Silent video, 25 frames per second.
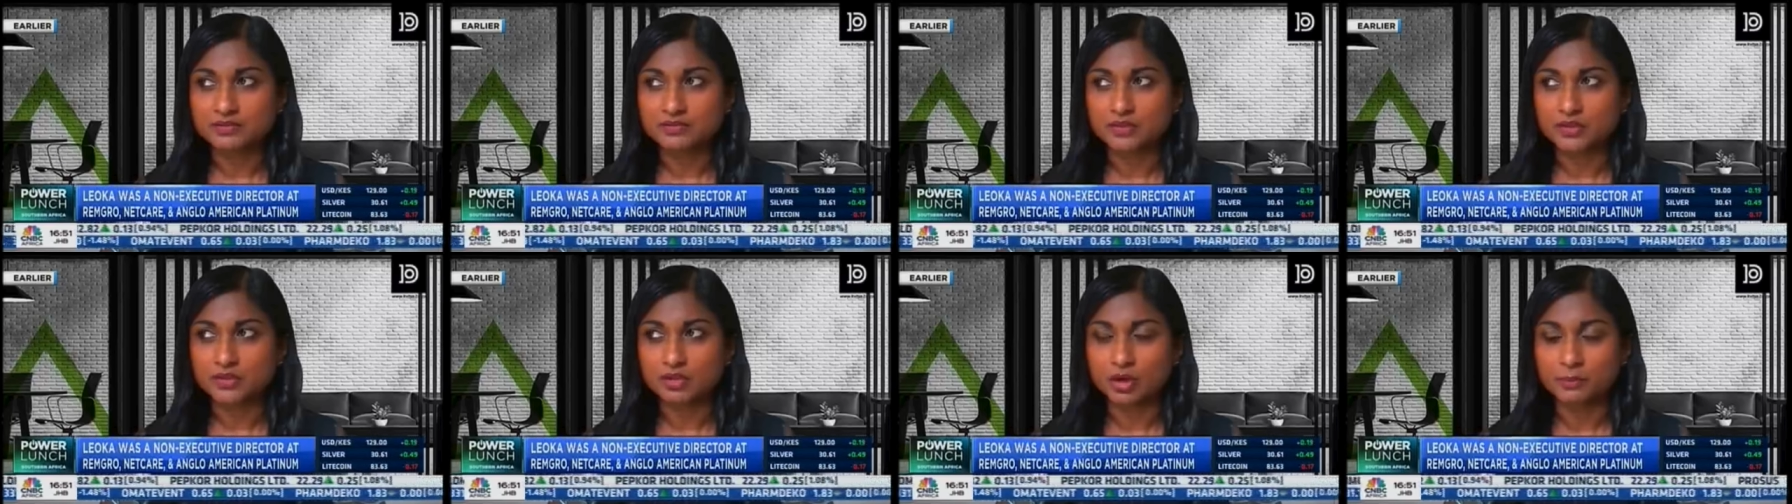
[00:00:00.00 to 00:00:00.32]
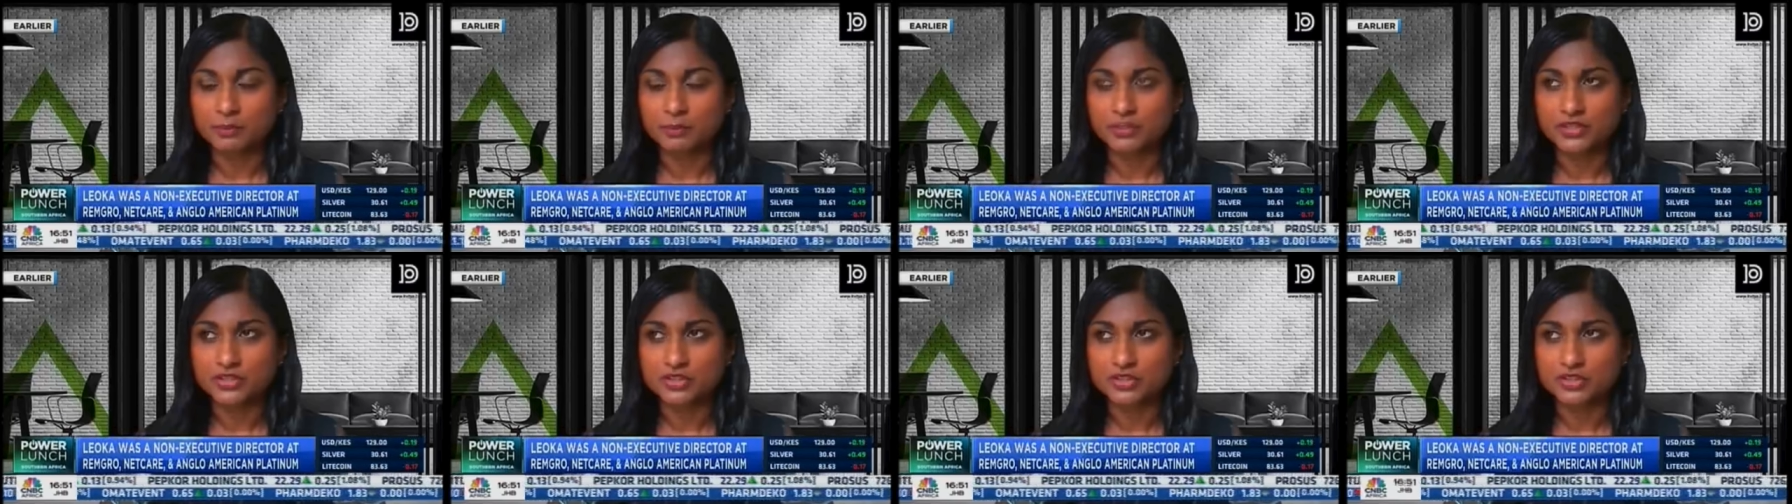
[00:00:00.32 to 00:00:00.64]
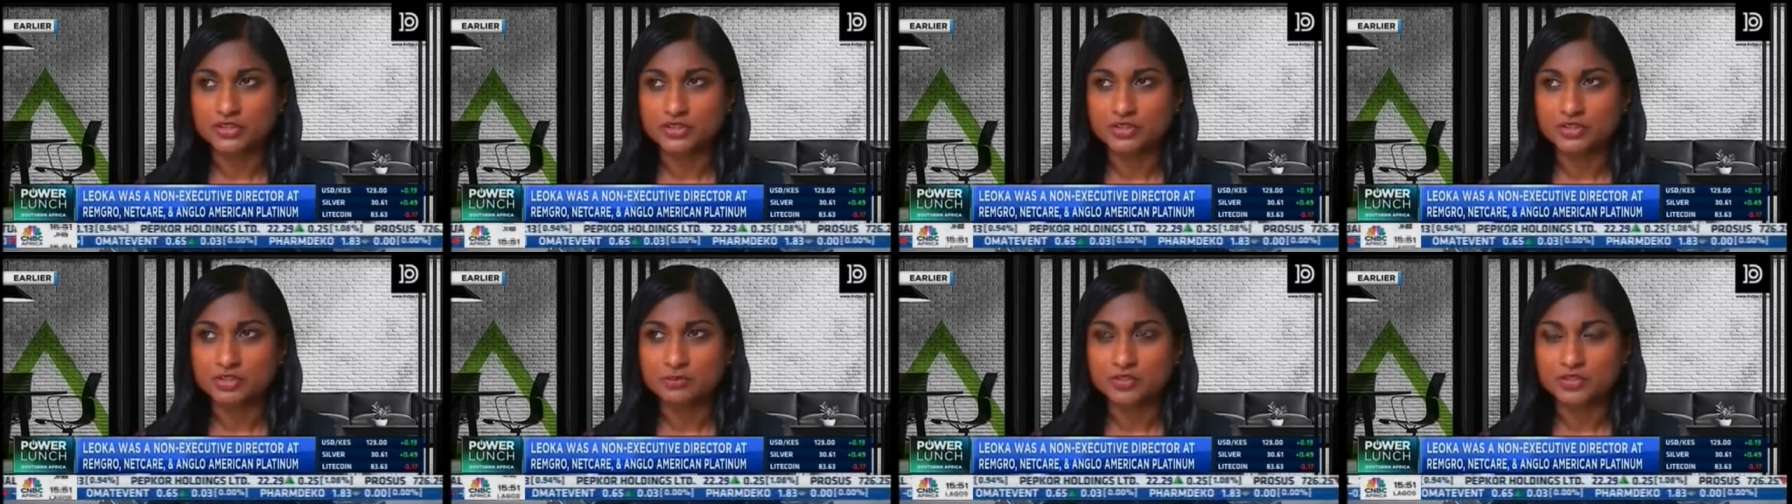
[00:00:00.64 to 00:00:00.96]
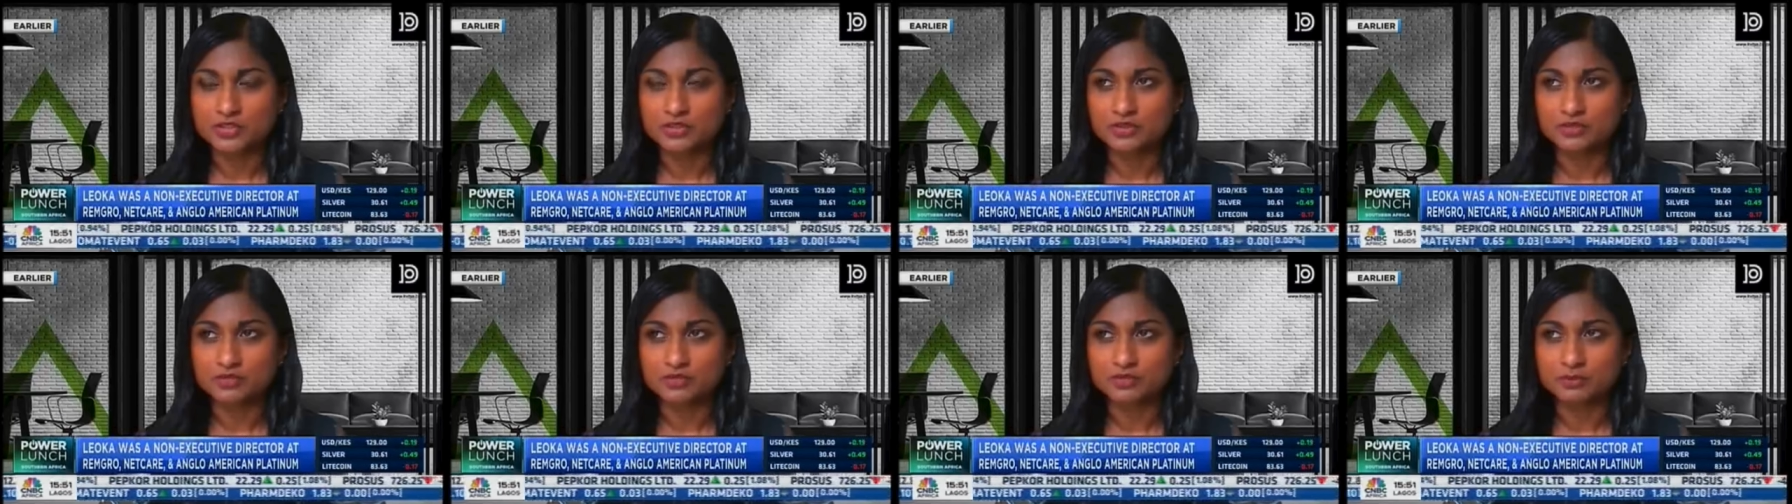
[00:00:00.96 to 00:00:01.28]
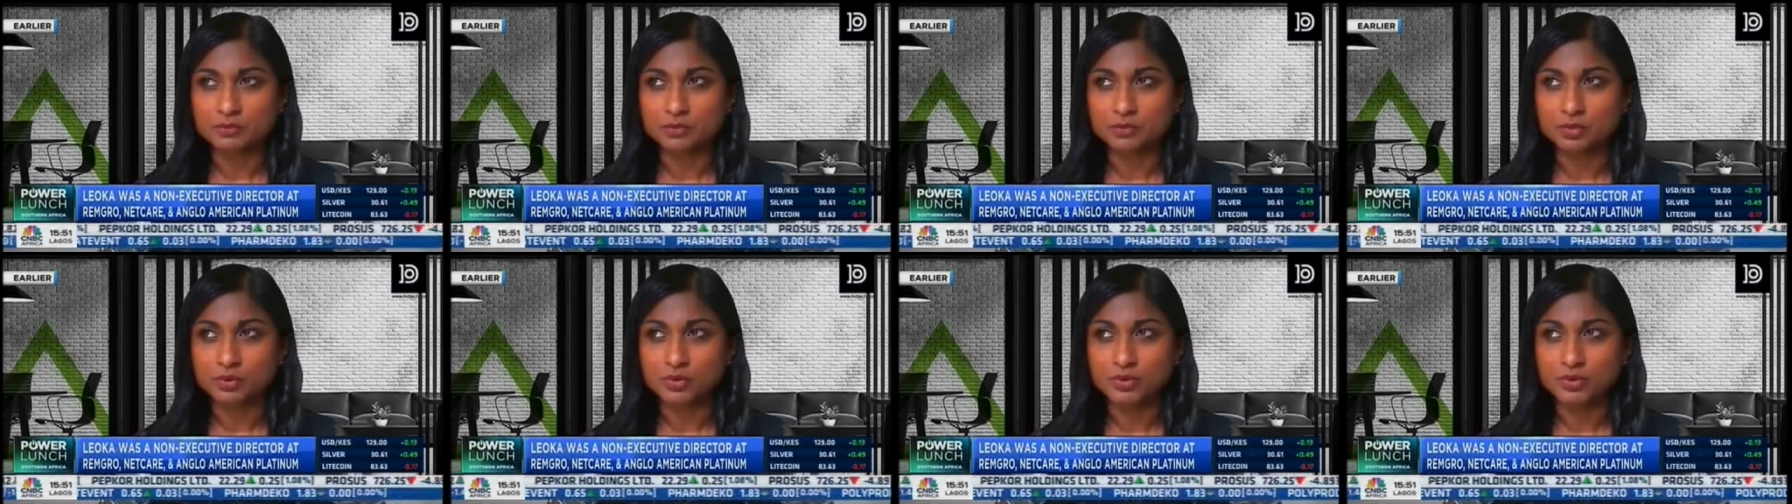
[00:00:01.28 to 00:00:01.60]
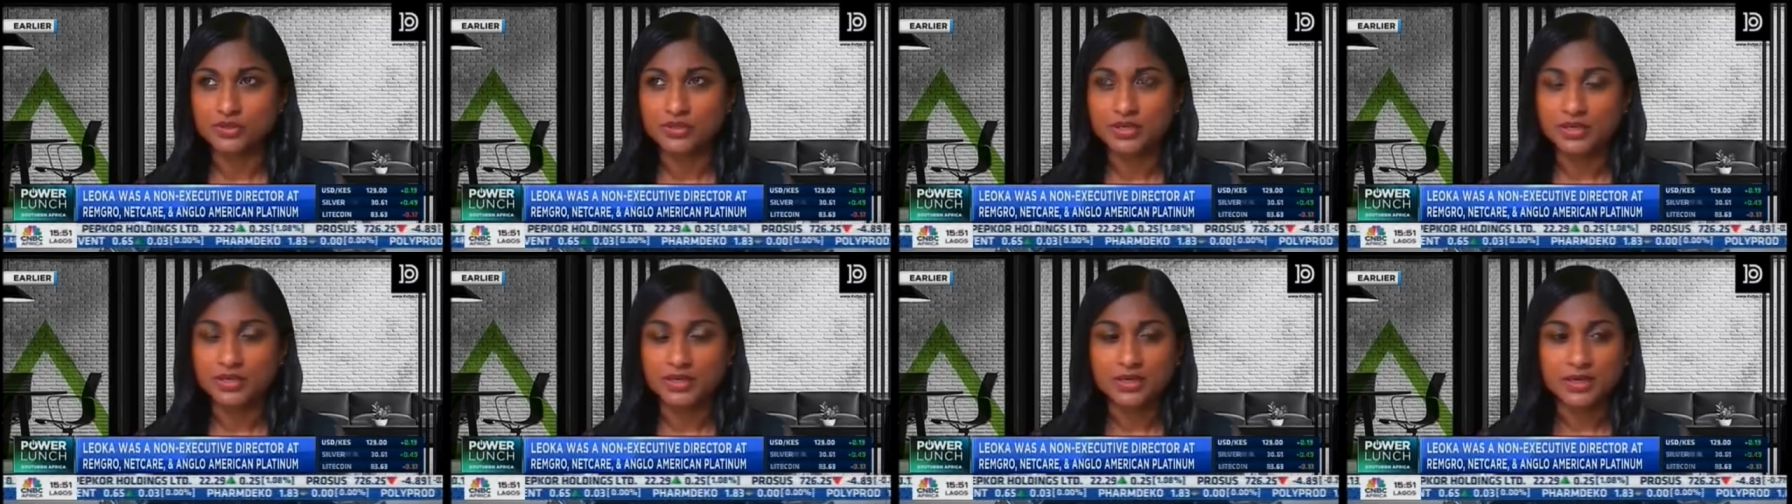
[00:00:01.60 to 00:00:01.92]
the nominations committee of the
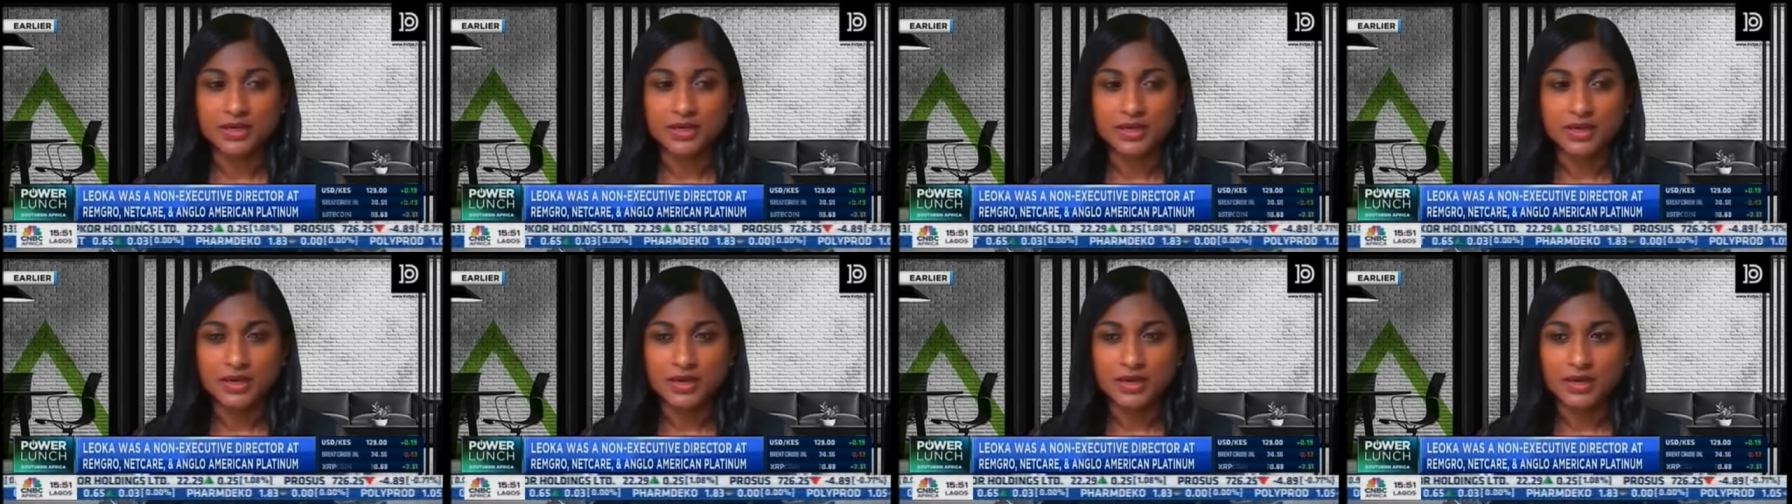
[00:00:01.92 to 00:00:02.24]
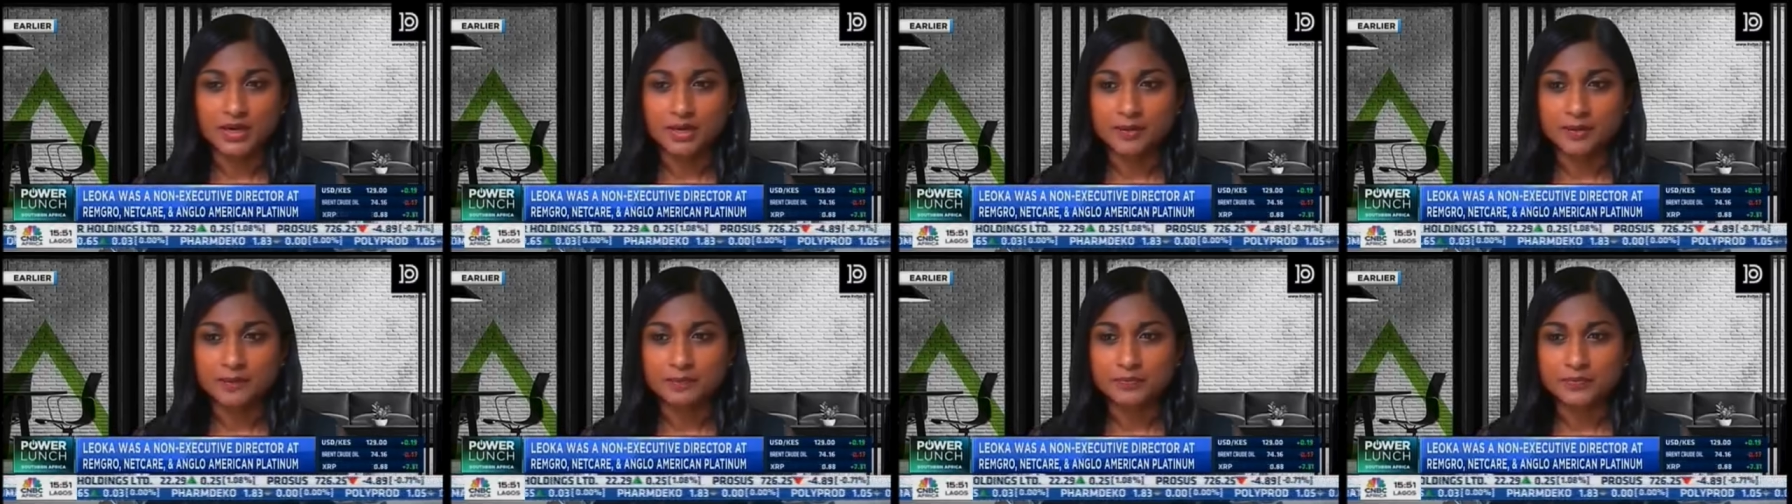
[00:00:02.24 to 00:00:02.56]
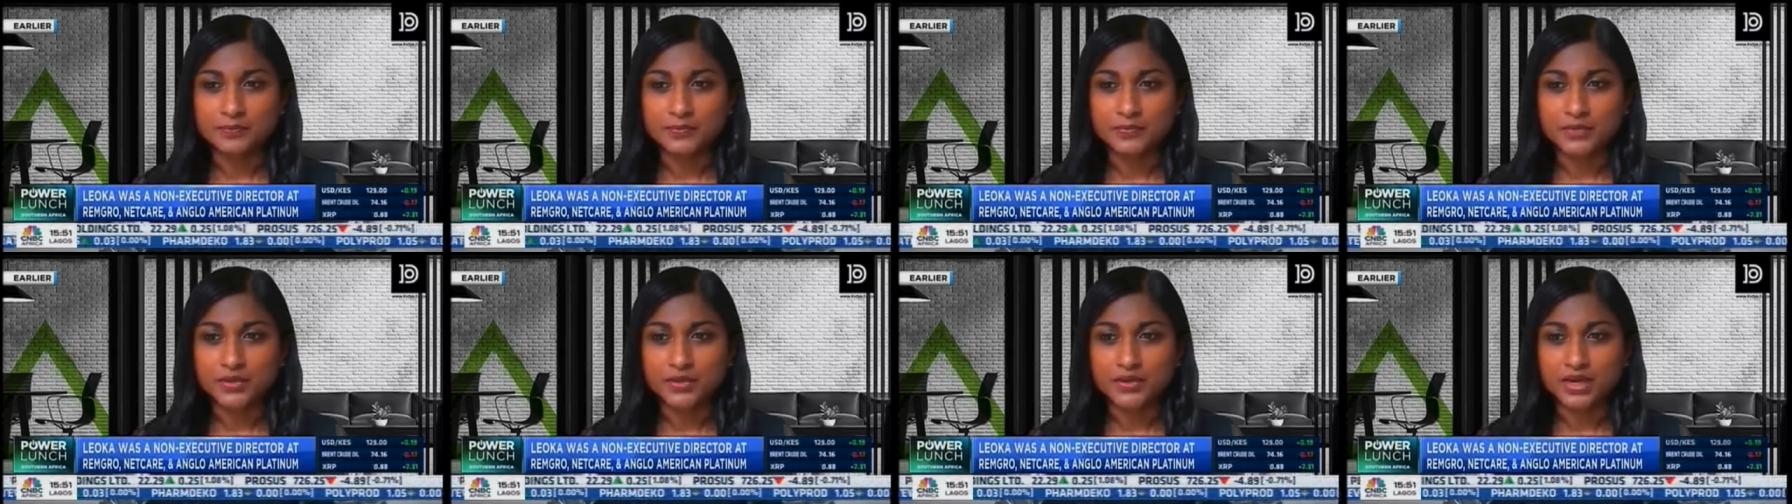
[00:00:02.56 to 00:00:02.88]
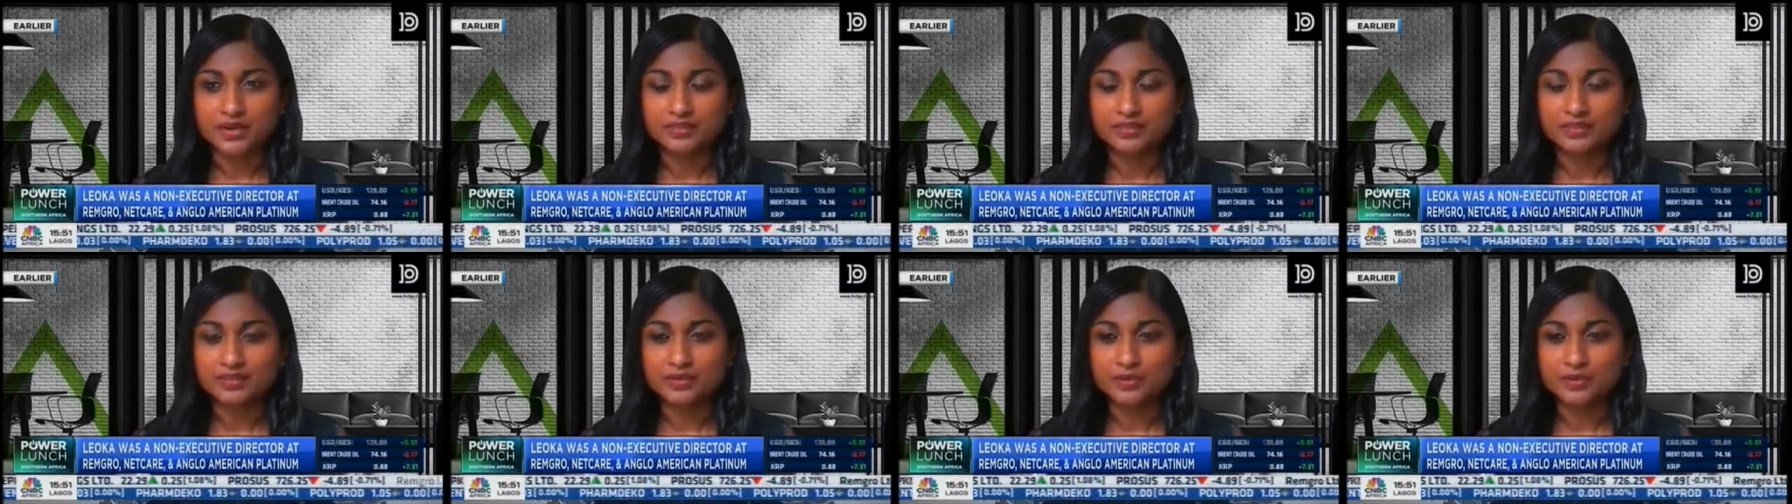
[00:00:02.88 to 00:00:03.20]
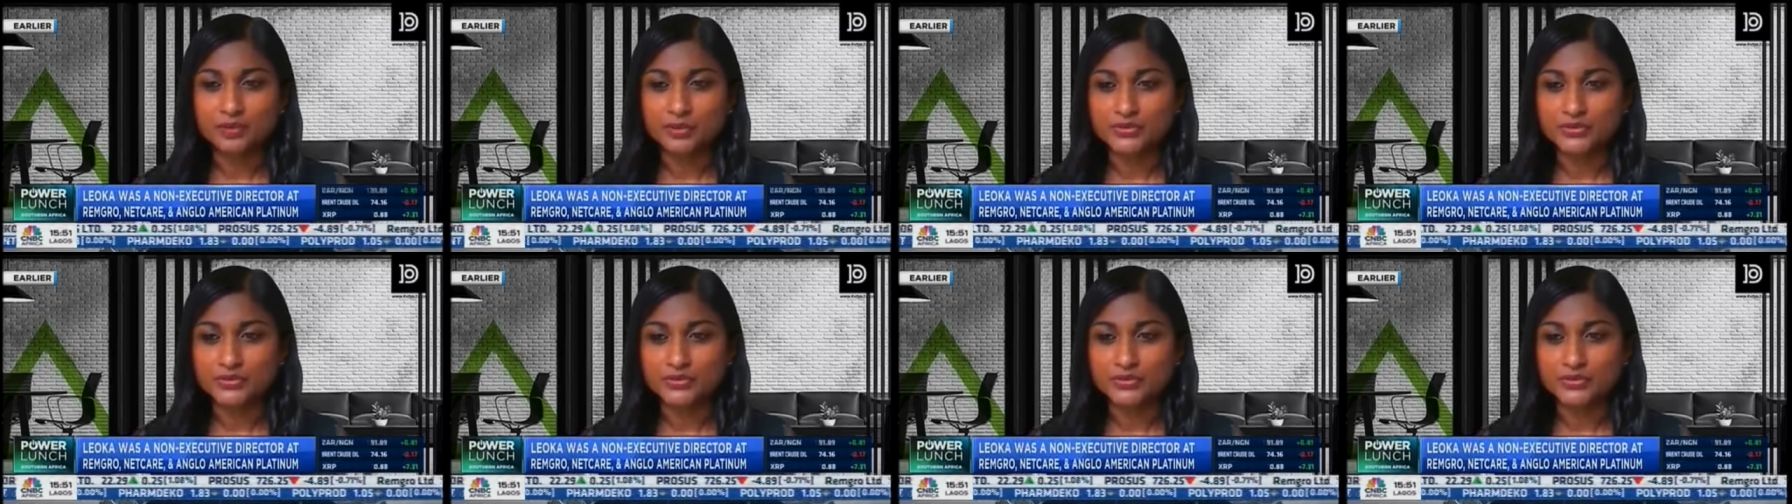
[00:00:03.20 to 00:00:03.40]
board. Um, I think